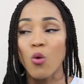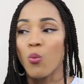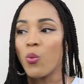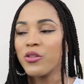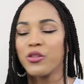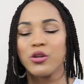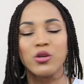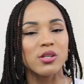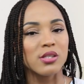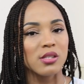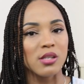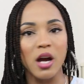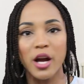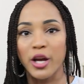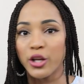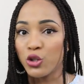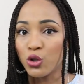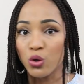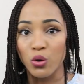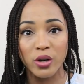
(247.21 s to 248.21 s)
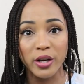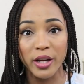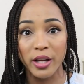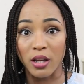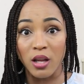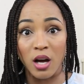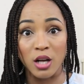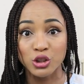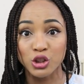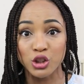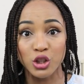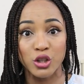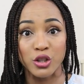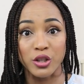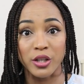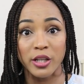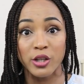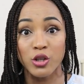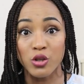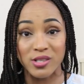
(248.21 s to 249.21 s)
Whether you're starting your luck
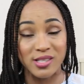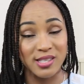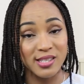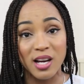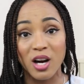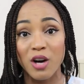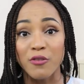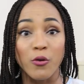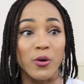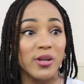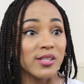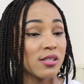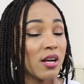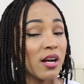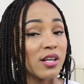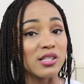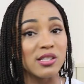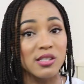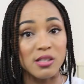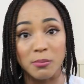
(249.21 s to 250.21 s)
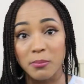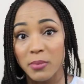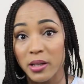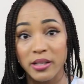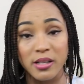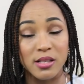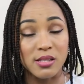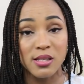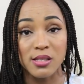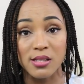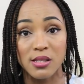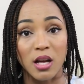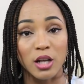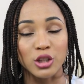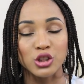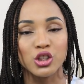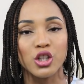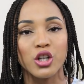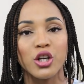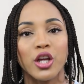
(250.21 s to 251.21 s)
journey yourself or you're starting somebody else's
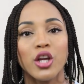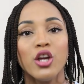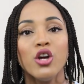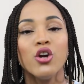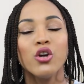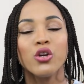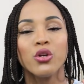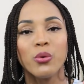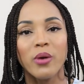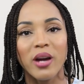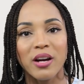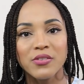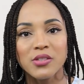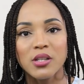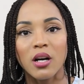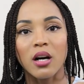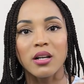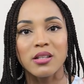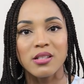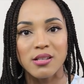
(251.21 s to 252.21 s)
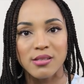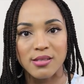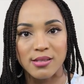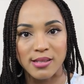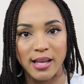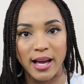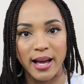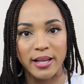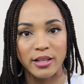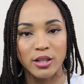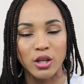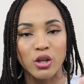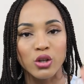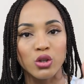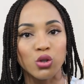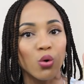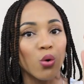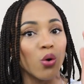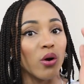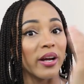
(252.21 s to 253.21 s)
luck journey, you have to understand
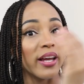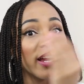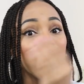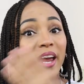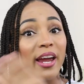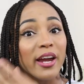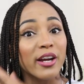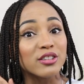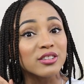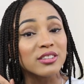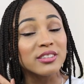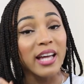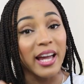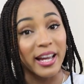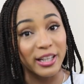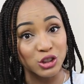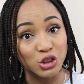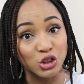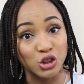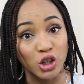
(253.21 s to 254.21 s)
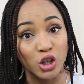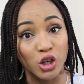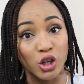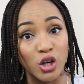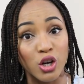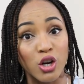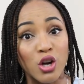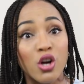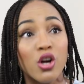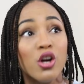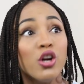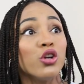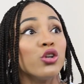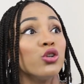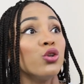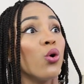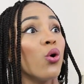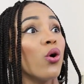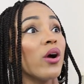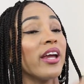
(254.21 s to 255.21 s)
your hair texture,
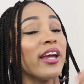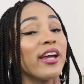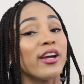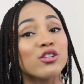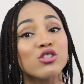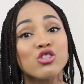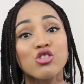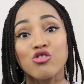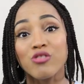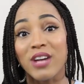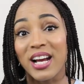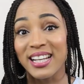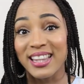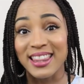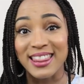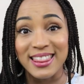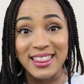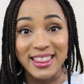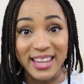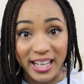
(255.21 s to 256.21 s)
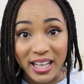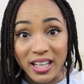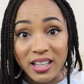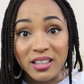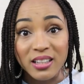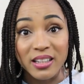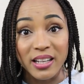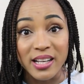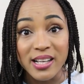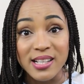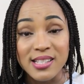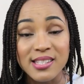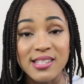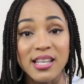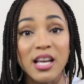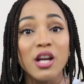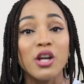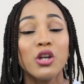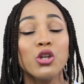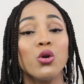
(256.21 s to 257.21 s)
your hair strand
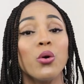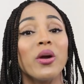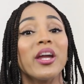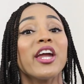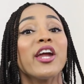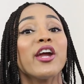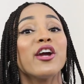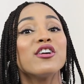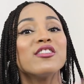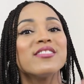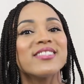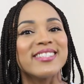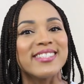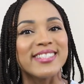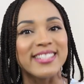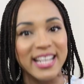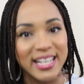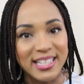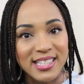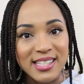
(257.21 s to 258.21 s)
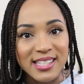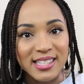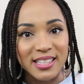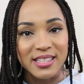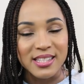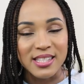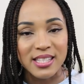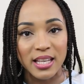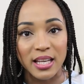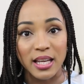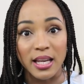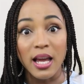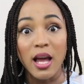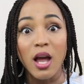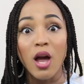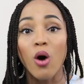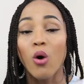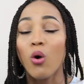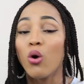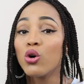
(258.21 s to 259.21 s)
thickness, your hair density,
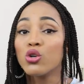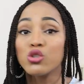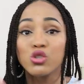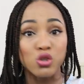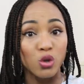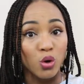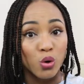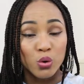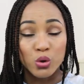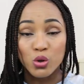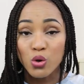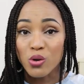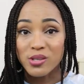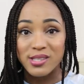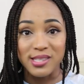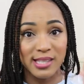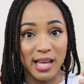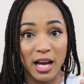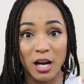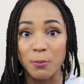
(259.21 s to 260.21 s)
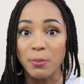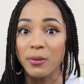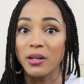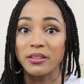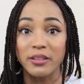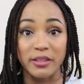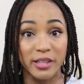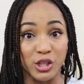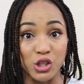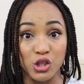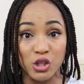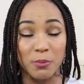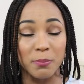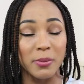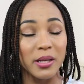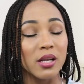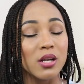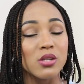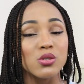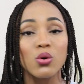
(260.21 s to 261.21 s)
also your scalp condition
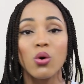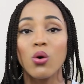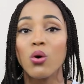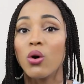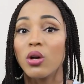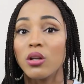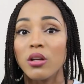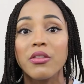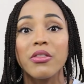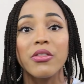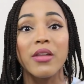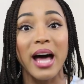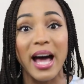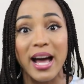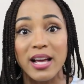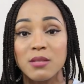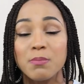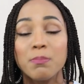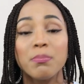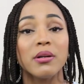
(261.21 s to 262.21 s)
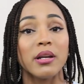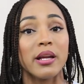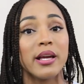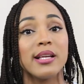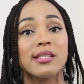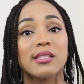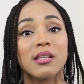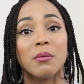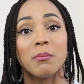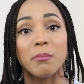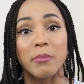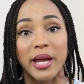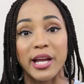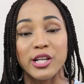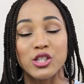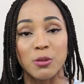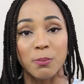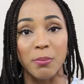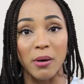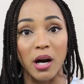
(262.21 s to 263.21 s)
because all of that plays a
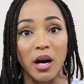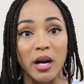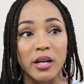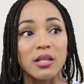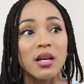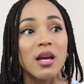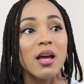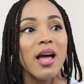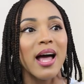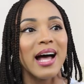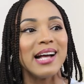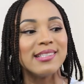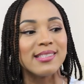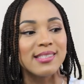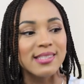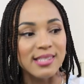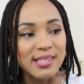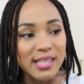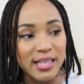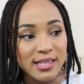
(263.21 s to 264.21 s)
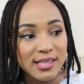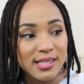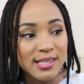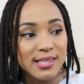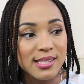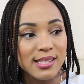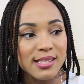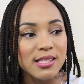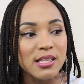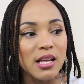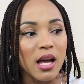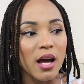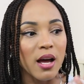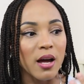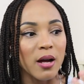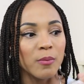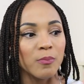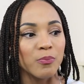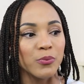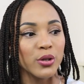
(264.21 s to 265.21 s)
major part. And since,
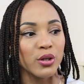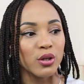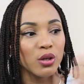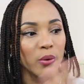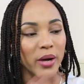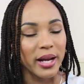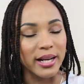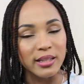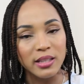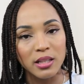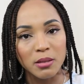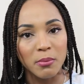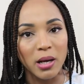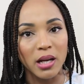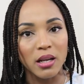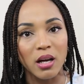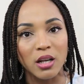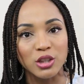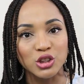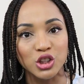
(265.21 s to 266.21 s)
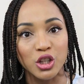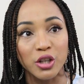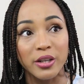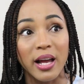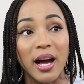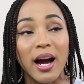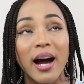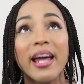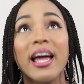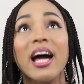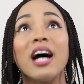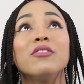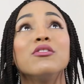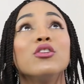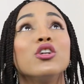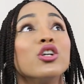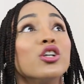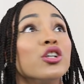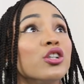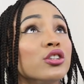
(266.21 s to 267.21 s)
um, you know, ending my luck journey, I have
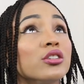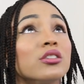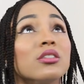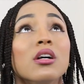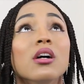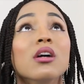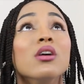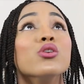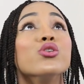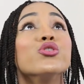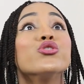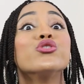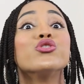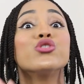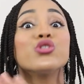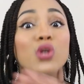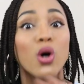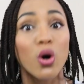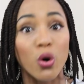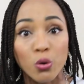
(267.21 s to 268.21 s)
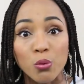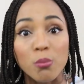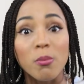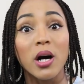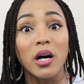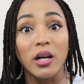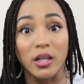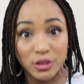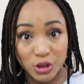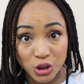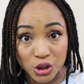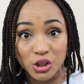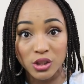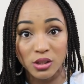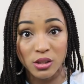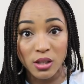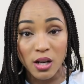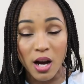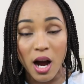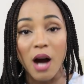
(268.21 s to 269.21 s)
learned so
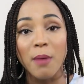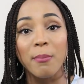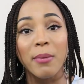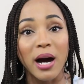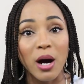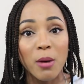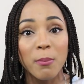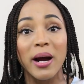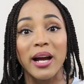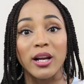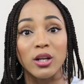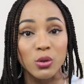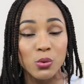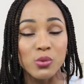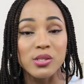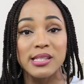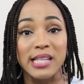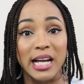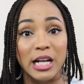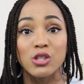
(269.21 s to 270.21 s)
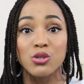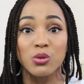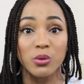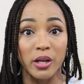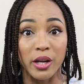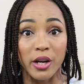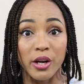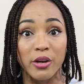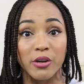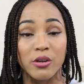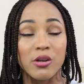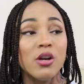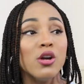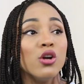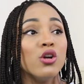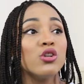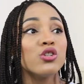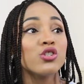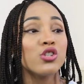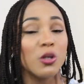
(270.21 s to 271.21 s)
much about my loose natural hair
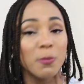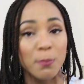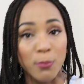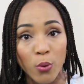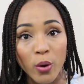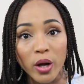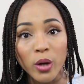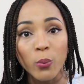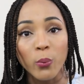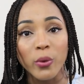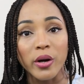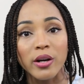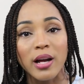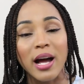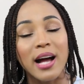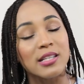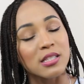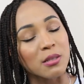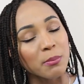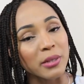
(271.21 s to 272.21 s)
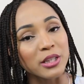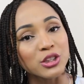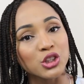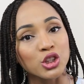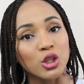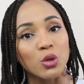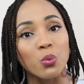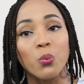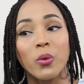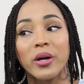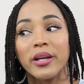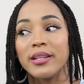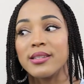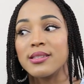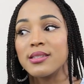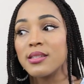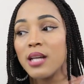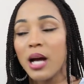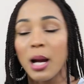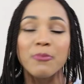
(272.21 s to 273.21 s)
to the point where, as I mentioned, when
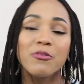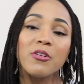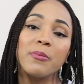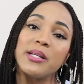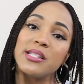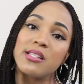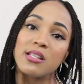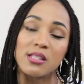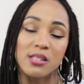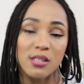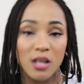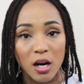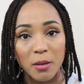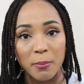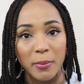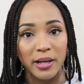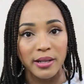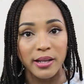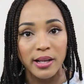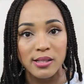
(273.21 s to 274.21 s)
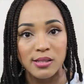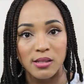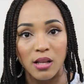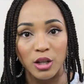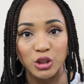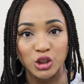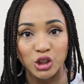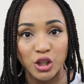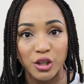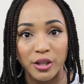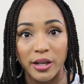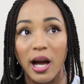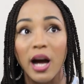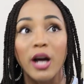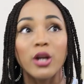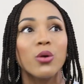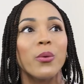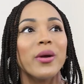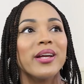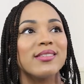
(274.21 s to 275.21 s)
it's time for me to start my next lock journey,
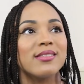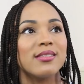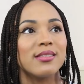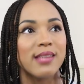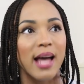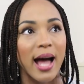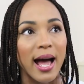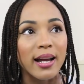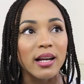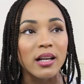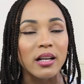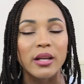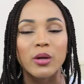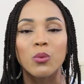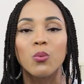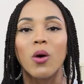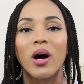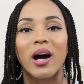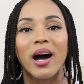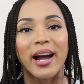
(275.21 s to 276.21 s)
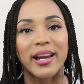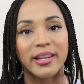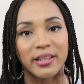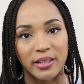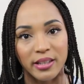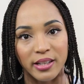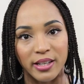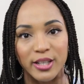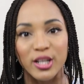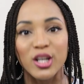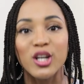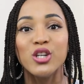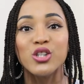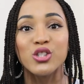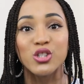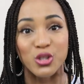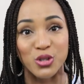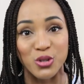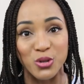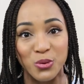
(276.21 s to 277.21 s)
I know exactly what I need
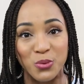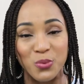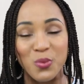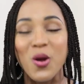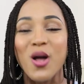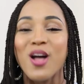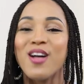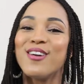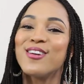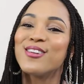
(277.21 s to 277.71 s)
to do.